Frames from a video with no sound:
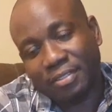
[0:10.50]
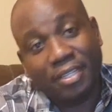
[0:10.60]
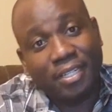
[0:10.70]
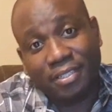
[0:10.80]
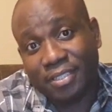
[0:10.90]

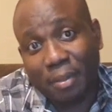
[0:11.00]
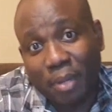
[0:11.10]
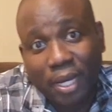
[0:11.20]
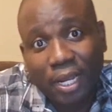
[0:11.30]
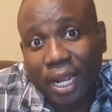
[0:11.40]

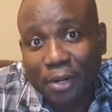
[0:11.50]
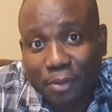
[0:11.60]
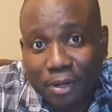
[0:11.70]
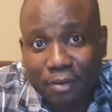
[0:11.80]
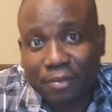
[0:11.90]
Jamaica land
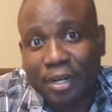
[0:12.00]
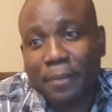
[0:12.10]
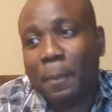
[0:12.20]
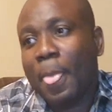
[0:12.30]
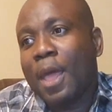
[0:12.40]
we love,
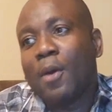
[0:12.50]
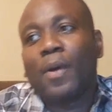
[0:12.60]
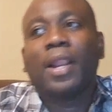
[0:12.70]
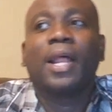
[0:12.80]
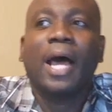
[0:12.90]
right?
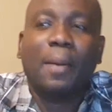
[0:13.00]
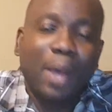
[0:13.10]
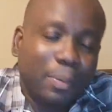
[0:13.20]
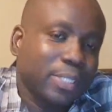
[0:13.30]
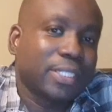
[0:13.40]
Well, I'm
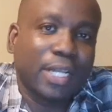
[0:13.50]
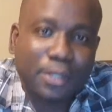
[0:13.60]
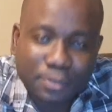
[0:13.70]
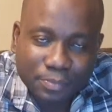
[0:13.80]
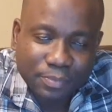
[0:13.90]
happy to tell
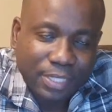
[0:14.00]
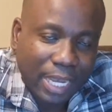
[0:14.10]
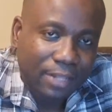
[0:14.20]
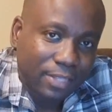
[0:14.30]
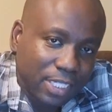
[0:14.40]
you
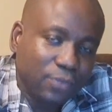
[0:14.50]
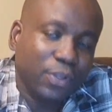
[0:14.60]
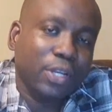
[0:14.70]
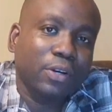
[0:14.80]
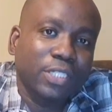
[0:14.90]
that this
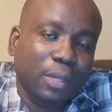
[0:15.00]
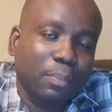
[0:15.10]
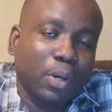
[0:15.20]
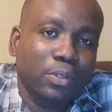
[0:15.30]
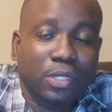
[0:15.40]
video is
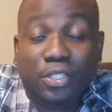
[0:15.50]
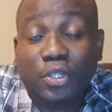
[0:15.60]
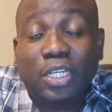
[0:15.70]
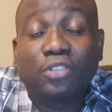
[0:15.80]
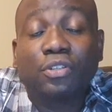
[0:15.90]
about, or
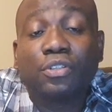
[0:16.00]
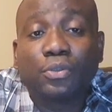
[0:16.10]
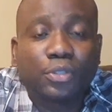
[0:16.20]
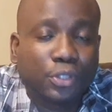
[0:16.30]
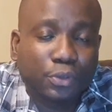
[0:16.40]
to
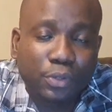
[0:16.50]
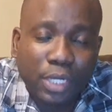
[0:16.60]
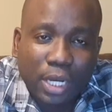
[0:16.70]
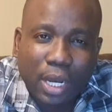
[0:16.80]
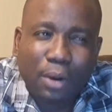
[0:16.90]
introduce to you,
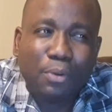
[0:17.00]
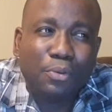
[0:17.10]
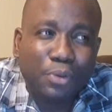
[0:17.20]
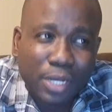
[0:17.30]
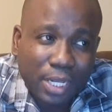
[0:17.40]
a
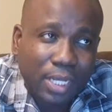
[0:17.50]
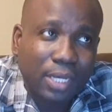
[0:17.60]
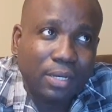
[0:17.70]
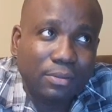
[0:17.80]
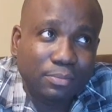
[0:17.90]

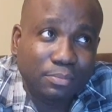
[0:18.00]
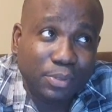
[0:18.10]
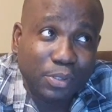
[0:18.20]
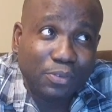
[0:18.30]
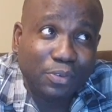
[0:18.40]
really
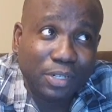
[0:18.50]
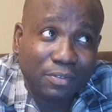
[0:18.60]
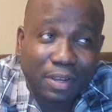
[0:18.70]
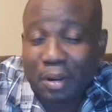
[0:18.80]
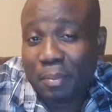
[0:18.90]
beautiful
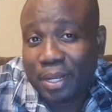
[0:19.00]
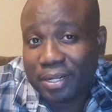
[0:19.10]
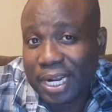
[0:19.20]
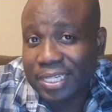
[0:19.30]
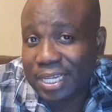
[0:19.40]

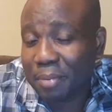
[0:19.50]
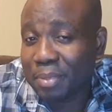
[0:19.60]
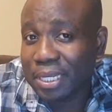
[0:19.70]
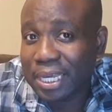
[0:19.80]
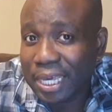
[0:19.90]
development that is
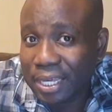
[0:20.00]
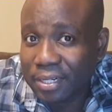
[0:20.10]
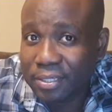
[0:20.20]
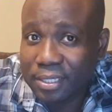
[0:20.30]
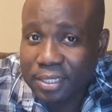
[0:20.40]
happening
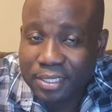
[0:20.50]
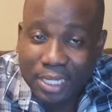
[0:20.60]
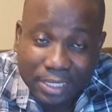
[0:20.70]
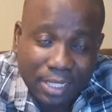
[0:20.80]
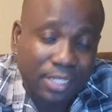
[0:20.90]
in
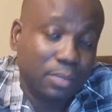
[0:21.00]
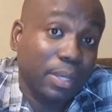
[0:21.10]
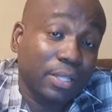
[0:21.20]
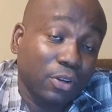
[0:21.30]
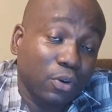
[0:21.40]
St.
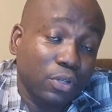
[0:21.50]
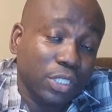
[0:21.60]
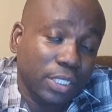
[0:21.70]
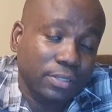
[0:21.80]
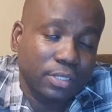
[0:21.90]
Elizabeth, in
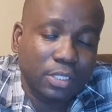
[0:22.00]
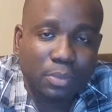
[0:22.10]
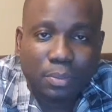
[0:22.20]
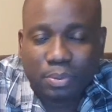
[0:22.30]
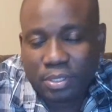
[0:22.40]
Goshen to
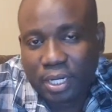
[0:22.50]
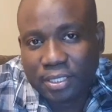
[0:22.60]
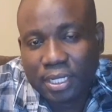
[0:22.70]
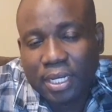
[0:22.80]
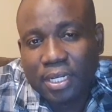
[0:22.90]
be
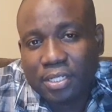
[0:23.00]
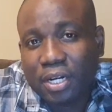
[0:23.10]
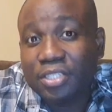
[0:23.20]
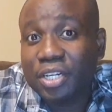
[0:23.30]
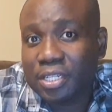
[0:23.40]
precise. It's
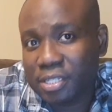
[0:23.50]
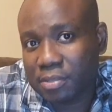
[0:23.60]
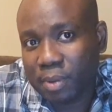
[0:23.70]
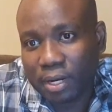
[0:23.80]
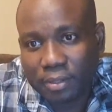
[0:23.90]
called
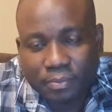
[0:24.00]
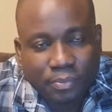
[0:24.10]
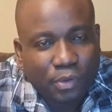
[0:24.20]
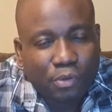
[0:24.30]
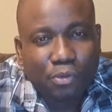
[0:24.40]
Genesis Manor.
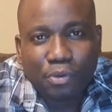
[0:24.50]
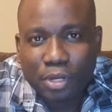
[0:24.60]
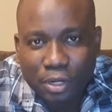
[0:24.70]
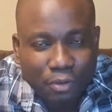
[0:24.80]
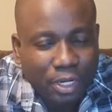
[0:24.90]

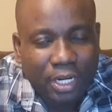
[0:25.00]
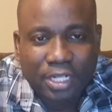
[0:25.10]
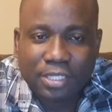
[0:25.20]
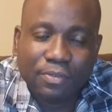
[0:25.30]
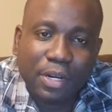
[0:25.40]
Really
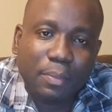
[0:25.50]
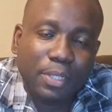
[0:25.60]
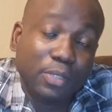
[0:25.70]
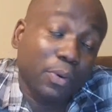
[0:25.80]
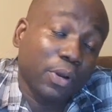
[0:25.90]
nice
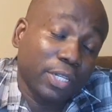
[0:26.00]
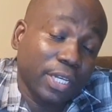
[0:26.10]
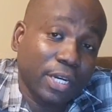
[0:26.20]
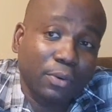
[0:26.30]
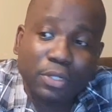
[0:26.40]
development. So we're going to
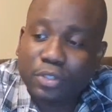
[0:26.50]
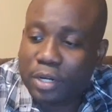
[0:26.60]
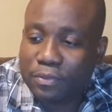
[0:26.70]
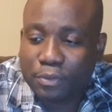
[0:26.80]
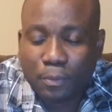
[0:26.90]
take a quick
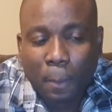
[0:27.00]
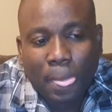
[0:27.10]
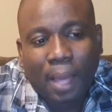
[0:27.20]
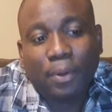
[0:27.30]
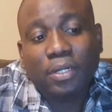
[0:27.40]
drive through.
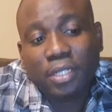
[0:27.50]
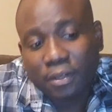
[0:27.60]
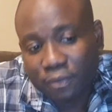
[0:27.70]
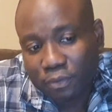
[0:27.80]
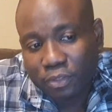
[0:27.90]
I'm going to
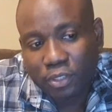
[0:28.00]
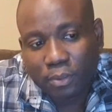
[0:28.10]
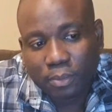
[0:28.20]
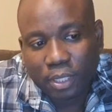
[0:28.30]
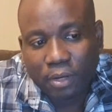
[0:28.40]
give you
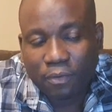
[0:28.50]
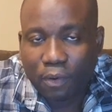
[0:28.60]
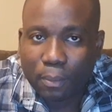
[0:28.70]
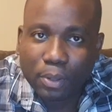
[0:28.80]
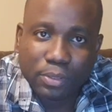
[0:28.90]
some
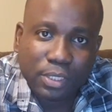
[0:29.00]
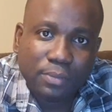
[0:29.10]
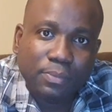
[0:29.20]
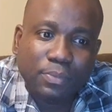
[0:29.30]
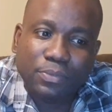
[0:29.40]
info about it
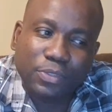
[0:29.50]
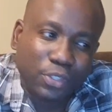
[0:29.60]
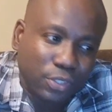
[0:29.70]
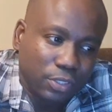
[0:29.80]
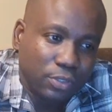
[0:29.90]

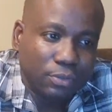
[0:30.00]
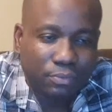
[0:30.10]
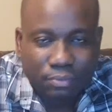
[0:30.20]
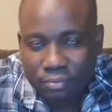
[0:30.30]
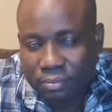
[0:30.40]
just to
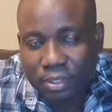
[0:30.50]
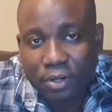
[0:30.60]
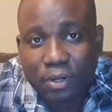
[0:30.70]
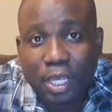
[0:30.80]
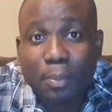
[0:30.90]

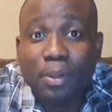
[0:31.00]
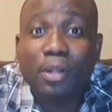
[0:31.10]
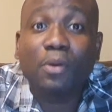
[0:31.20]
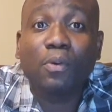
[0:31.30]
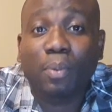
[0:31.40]
keep you in
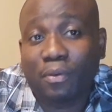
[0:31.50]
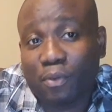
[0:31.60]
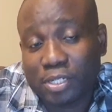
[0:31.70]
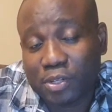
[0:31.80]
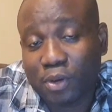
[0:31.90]
the loop of
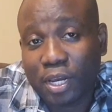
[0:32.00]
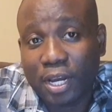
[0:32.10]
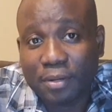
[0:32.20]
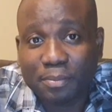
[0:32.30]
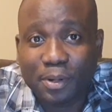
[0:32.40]
what's going
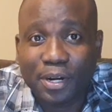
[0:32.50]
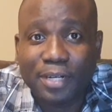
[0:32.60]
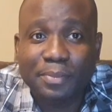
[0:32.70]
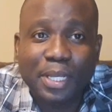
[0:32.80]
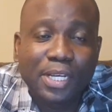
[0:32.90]
on. All
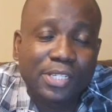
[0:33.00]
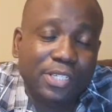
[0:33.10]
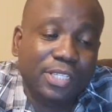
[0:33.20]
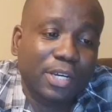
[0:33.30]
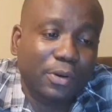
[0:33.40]
right, so
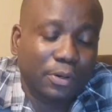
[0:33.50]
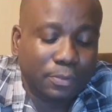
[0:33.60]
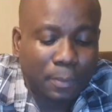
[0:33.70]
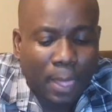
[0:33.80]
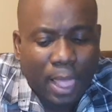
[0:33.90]
stick around.
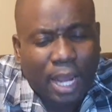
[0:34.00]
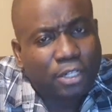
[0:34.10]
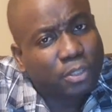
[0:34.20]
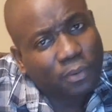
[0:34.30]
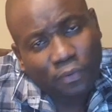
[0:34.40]

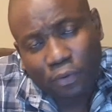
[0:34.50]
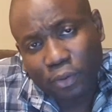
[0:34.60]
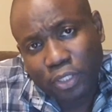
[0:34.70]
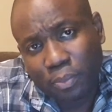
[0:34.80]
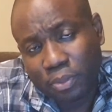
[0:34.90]
Just before
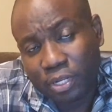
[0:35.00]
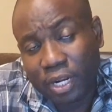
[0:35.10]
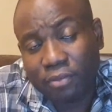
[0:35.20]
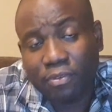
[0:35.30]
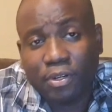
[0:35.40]
we jump into
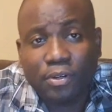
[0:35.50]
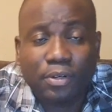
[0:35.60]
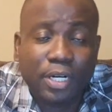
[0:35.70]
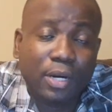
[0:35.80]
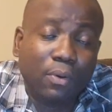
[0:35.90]
that video
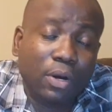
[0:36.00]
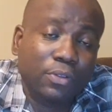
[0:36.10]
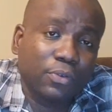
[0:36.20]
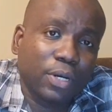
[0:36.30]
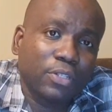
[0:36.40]
or that
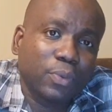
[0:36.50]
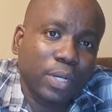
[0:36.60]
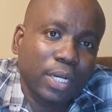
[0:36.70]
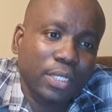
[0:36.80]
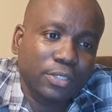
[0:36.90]
walkthrough, I just
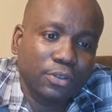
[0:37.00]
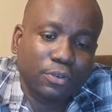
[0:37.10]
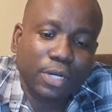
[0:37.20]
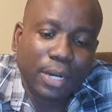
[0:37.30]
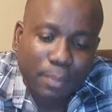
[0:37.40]
want to let you
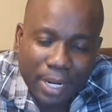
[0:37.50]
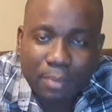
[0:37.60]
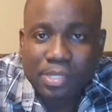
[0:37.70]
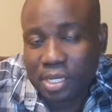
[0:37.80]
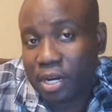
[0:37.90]
know that my
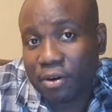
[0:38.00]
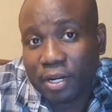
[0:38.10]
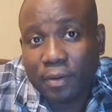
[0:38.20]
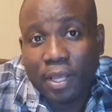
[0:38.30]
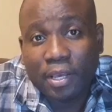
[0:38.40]
name is
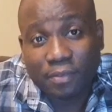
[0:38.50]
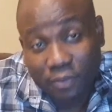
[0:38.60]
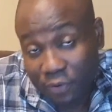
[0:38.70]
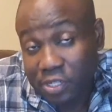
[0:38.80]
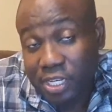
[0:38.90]
Ariel. If it's the
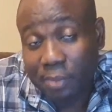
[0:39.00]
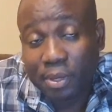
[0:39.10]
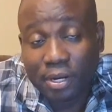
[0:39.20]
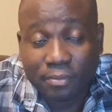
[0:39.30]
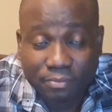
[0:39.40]
first time
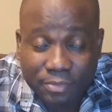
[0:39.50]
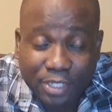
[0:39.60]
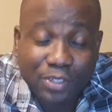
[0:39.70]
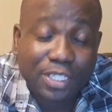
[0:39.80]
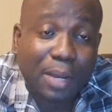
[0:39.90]
here,
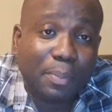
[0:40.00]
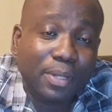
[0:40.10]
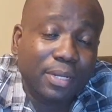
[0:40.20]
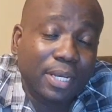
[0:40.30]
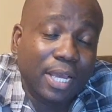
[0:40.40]
thanks for
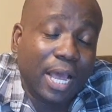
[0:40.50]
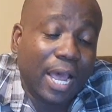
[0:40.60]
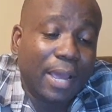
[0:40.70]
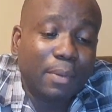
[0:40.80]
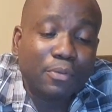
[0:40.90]
stopping.
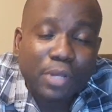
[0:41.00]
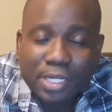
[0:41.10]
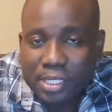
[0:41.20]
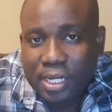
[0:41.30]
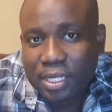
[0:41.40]
I am a real
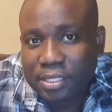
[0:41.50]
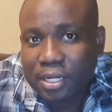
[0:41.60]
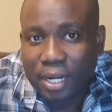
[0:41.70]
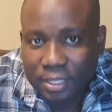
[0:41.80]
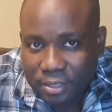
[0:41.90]
estate
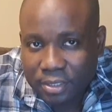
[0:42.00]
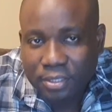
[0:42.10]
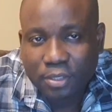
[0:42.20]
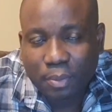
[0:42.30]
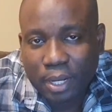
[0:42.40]
agent licensed
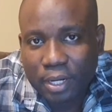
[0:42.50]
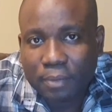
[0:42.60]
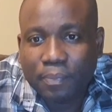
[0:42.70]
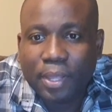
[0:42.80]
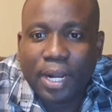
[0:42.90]
in
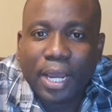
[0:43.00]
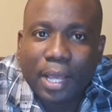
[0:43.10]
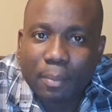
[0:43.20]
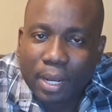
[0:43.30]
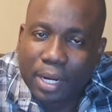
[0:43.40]
Jamaica, and I
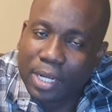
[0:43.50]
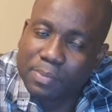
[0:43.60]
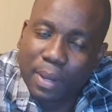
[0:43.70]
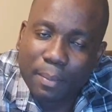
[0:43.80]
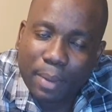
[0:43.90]
help my clients
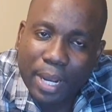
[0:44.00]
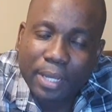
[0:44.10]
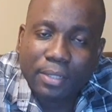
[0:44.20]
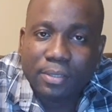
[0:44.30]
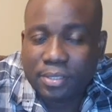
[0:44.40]
by
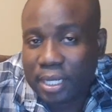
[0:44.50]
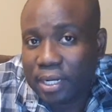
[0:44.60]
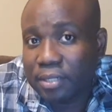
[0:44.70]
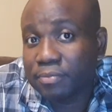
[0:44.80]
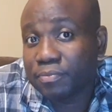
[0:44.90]
buying,
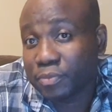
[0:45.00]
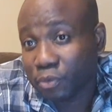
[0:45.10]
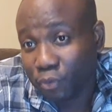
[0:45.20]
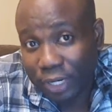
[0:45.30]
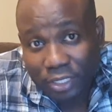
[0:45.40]
selling,
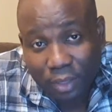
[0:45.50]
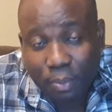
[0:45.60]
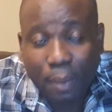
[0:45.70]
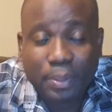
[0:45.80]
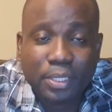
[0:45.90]
renting
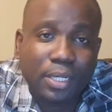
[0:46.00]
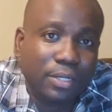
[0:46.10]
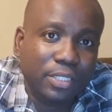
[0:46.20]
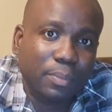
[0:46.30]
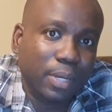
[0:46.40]
property here
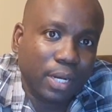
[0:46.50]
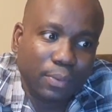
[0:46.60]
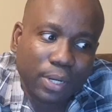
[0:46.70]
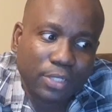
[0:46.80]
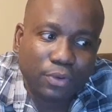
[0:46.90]
in Jamaica,
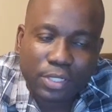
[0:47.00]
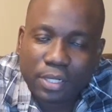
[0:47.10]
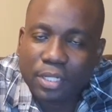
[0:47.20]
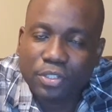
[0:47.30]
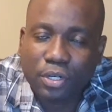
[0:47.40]
whether it's
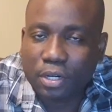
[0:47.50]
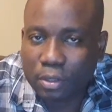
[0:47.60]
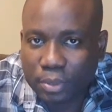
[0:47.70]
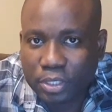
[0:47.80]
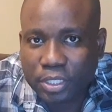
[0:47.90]
residential or
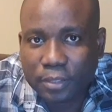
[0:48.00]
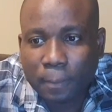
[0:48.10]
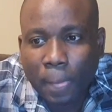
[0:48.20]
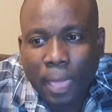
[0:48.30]
commercial.